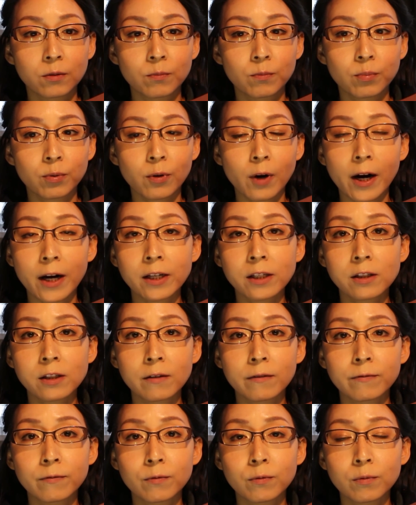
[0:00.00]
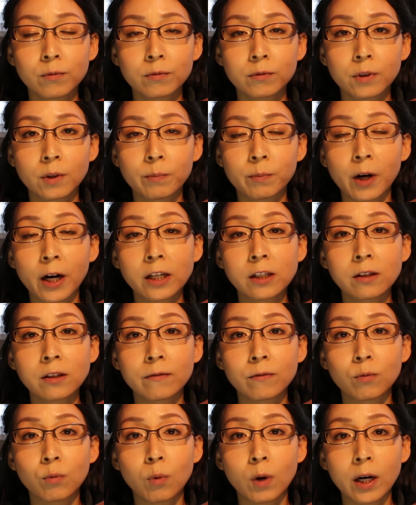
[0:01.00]
price
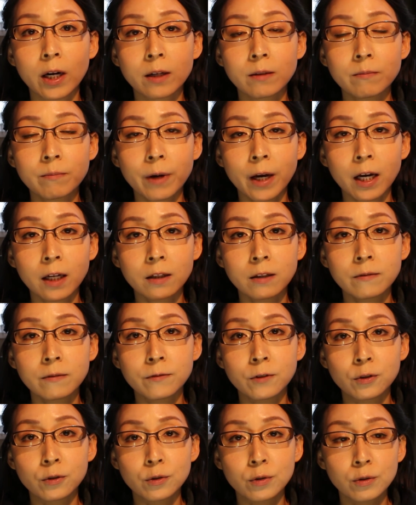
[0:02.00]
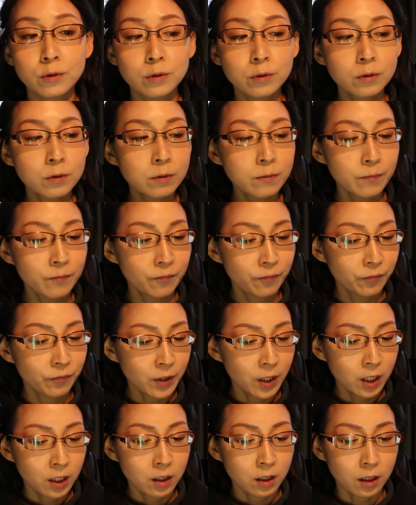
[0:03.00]
of one palette for two.
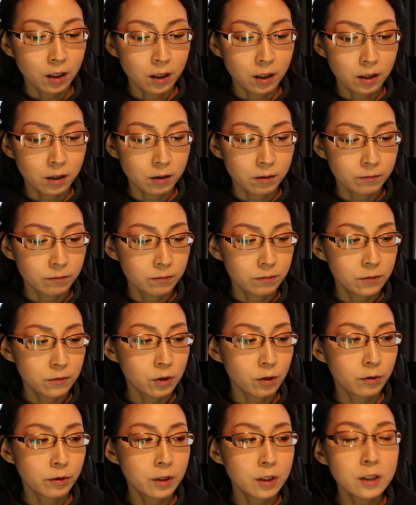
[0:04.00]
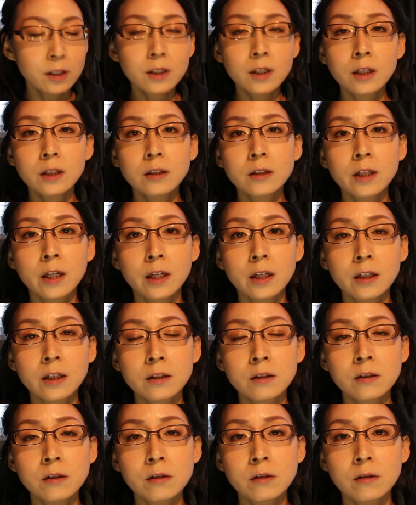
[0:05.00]
So this
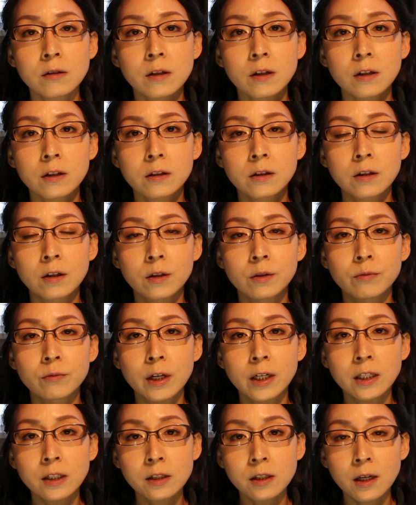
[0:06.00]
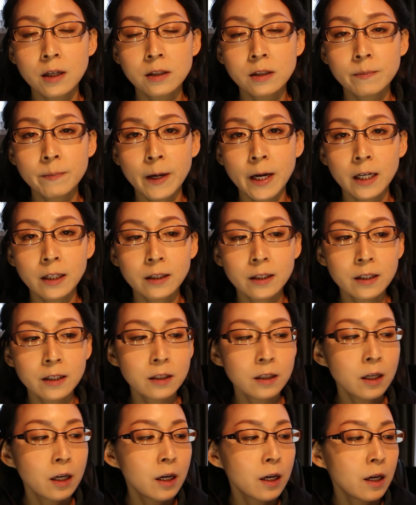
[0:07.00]
contains the Renaissance
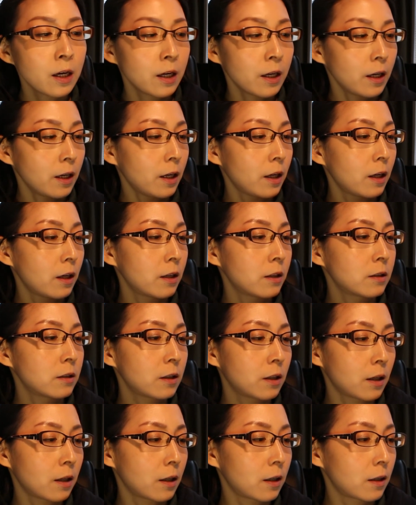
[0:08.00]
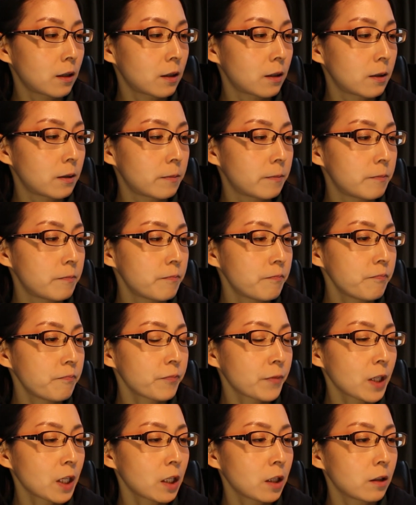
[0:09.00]
palette and
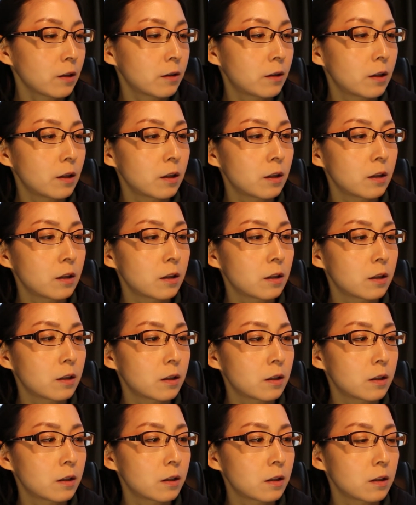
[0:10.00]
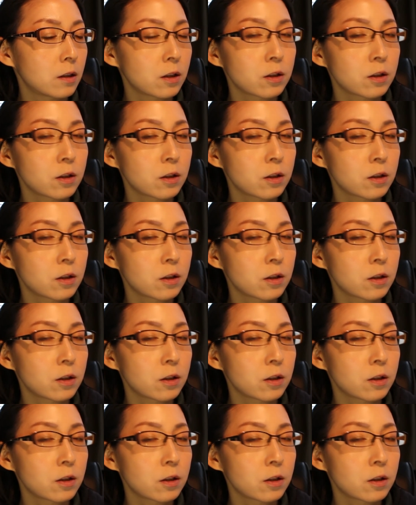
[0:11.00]
the